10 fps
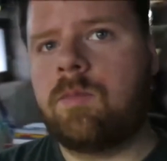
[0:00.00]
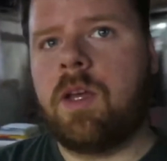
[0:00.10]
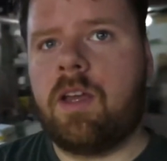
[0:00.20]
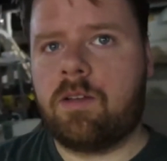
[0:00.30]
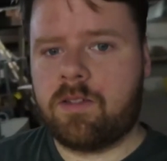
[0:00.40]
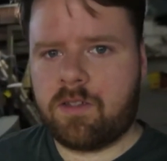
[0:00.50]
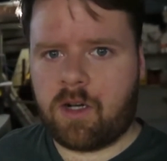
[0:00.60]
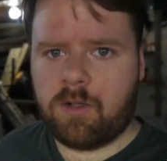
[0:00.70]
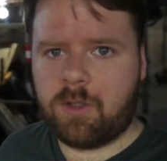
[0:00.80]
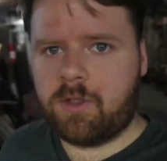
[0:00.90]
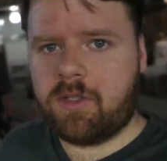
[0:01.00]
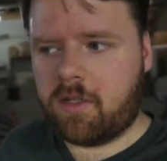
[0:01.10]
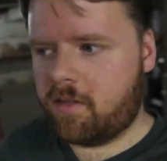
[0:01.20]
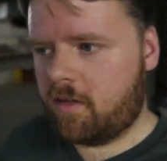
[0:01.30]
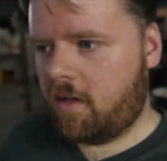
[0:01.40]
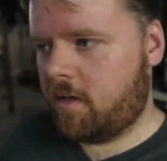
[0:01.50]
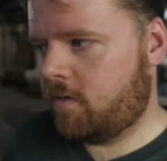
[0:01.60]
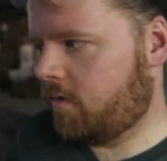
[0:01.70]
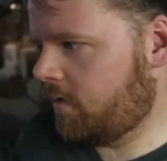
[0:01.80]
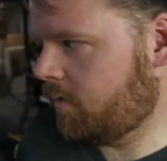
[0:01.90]
in my house. Chargers and,
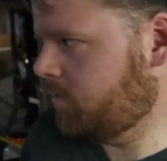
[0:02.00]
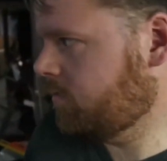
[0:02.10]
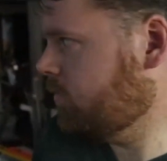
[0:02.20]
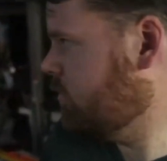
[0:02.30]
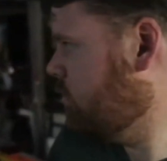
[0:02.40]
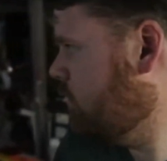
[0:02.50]
and um,